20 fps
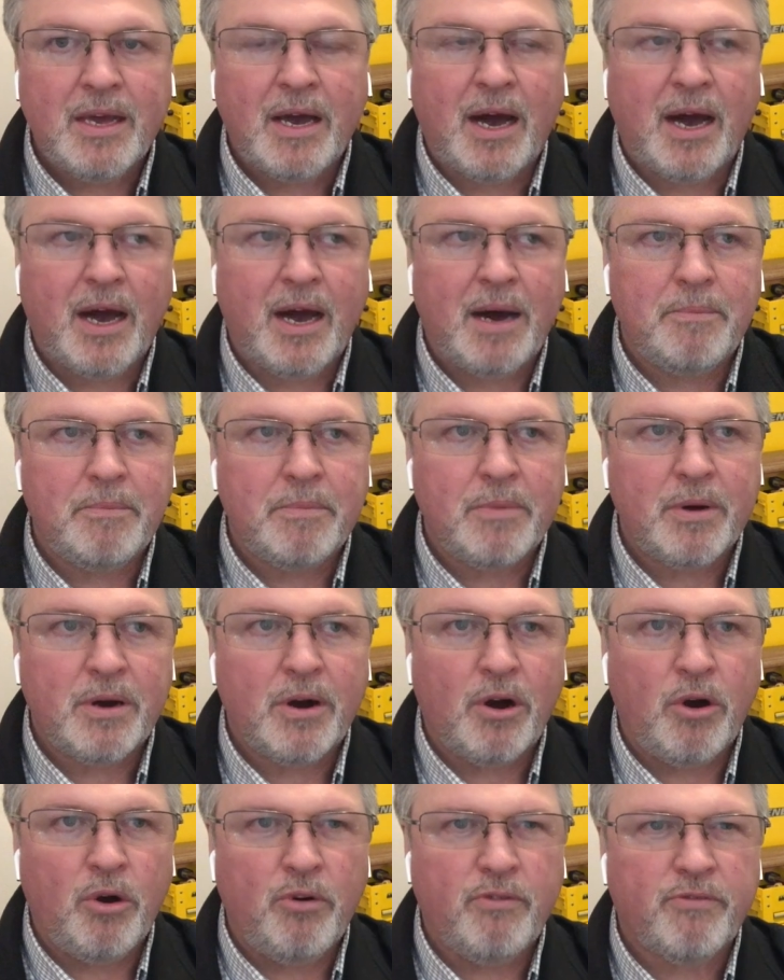um,
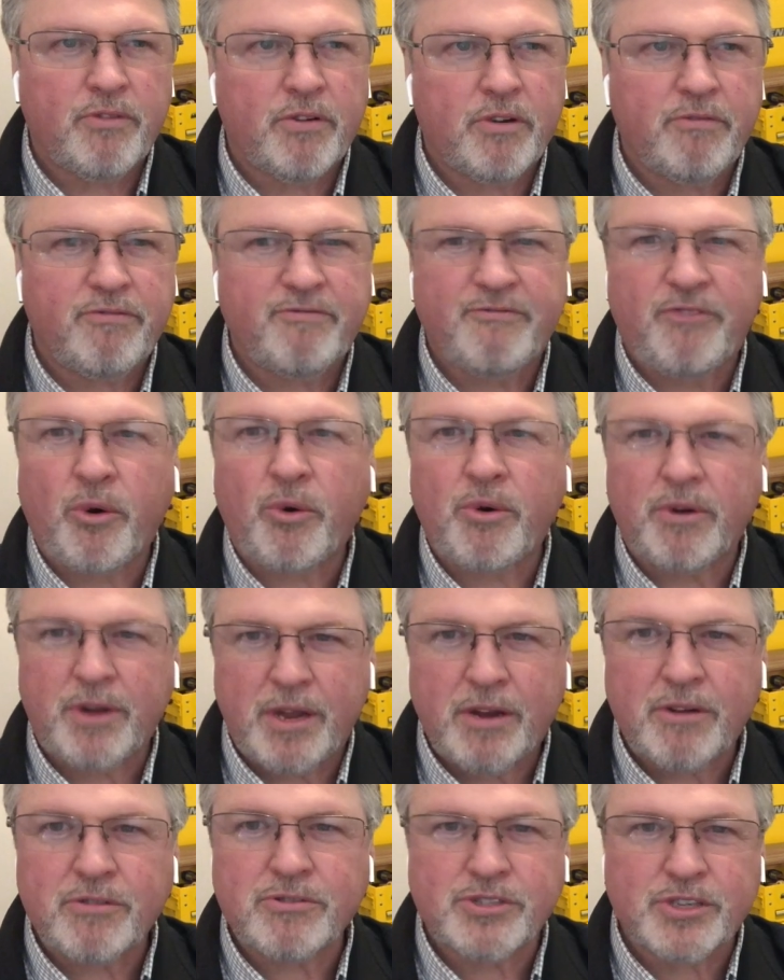over four
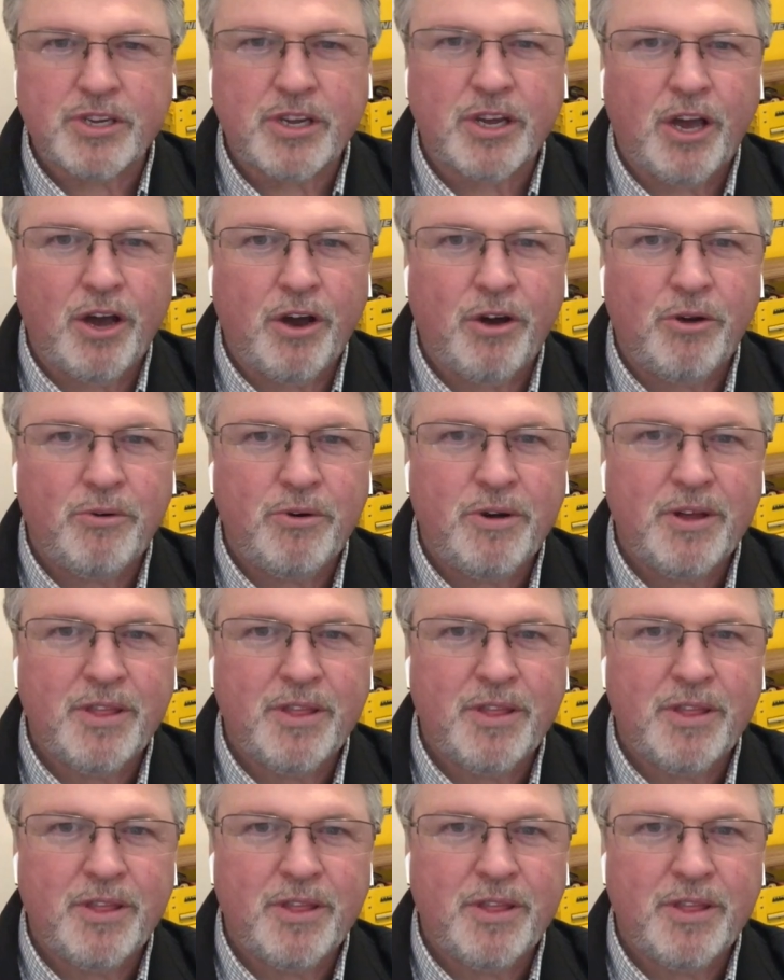years ago,